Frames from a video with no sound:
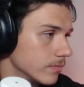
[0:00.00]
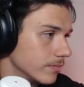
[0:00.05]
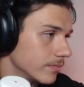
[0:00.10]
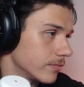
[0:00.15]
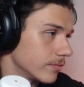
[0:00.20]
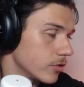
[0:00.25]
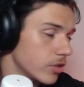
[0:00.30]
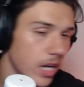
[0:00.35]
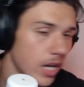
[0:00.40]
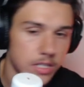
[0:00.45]

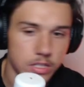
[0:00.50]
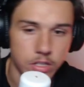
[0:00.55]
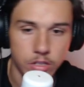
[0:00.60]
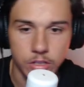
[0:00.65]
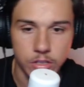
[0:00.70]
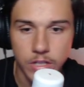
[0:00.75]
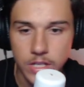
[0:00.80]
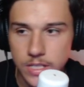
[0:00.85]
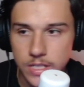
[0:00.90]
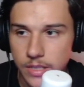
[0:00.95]
You guys
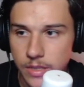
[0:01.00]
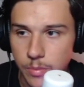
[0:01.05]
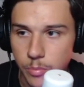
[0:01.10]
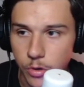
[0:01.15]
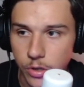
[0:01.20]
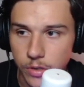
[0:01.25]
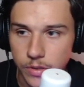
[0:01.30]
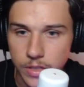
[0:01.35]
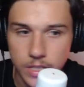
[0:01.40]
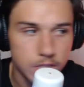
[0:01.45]
get the
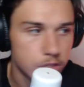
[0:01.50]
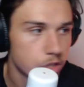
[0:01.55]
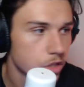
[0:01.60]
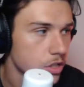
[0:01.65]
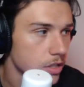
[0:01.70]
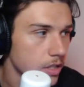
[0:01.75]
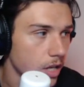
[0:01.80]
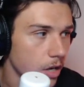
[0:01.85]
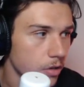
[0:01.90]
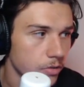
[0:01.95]
point. It's just a
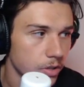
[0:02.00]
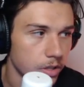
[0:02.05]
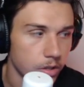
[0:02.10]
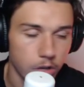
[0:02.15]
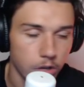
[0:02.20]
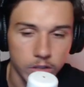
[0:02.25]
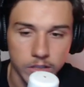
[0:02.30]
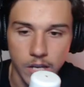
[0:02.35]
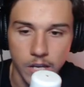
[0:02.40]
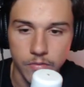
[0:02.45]
downtrend on
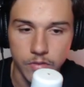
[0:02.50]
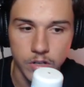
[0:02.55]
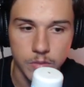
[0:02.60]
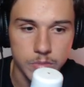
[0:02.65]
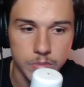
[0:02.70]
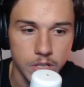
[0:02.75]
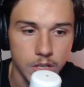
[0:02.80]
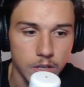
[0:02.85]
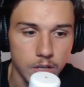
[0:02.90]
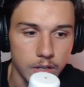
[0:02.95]
all time
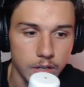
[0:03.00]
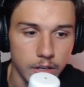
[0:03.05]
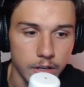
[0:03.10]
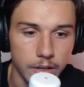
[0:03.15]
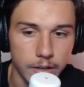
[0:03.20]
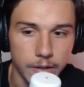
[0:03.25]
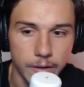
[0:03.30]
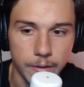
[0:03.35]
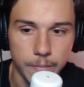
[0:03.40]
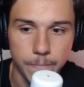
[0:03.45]
frames.
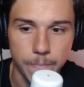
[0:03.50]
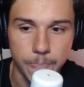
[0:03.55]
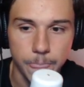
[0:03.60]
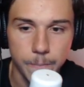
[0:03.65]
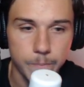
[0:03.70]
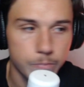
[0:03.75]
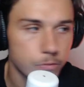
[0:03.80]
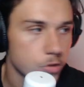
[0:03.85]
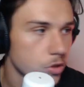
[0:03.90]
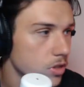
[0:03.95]

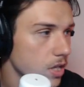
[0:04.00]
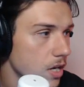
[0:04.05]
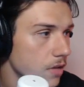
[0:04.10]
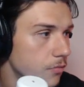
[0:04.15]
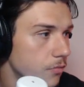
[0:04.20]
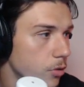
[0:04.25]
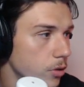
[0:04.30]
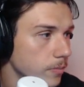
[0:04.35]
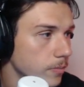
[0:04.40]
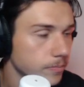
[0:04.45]
So
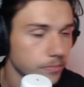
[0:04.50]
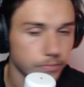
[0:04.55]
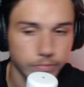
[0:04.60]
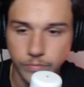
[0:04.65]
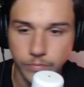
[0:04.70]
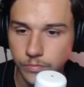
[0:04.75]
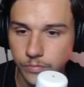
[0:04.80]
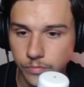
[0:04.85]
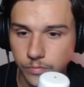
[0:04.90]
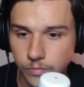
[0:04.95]
therefore,
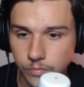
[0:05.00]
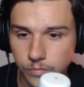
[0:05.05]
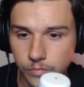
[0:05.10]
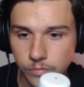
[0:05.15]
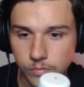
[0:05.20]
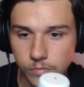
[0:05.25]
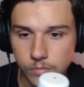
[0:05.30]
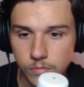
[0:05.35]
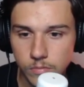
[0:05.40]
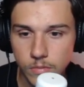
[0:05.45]

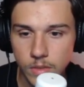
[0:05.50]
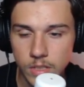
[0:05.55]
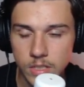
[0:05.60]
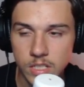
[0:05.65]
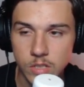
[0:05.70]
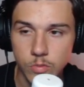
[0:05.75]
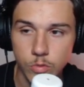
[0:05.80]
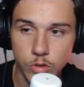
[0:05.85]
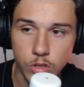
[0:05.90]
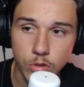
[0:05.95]

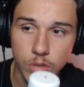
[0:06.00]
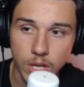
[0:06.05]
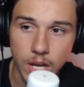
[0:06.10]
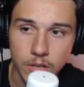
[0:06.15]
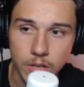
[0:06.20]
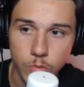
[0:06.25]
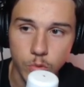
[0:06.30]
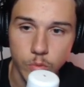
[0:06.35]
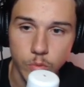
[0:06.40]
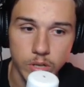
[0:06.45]
since we knew that,
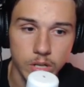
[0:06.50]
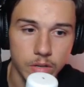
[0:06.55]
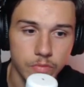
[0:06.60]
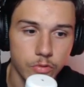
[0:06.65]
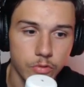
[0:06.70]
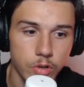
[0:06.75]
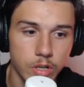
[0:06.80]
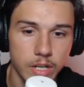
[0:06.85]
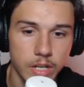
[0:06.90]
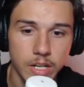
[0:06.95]
we waited
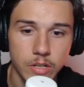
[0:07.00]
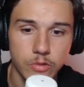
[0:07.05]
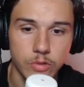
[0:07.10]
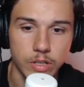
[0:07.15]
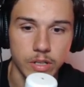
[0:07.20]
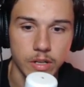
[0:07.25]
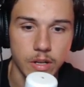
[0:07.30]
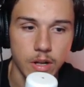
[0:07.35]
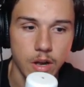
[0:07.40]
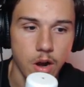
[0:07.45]
for an entry.
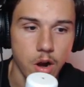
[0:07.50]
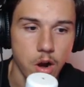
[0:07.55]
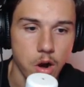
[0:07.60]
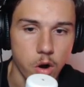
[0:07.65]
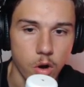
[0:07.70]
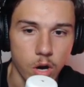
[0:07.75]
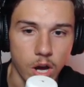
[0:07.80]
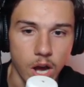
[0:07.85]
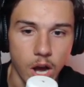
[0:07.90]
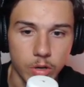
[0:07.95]

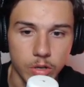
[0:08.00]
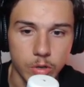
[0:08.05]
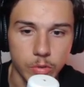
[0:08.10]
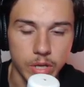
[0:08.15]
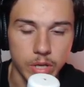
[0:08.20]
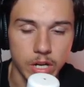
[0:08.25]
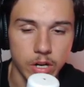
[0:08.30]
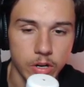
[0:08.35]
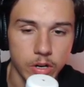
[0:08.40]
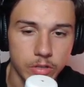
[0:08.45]
How did we
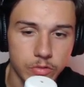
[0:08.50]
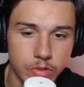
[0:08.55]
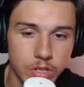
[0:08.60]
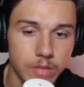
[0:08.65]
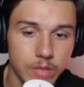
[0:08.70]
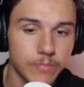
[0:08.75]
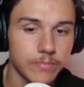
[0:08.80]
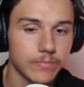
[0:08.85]
get our entry?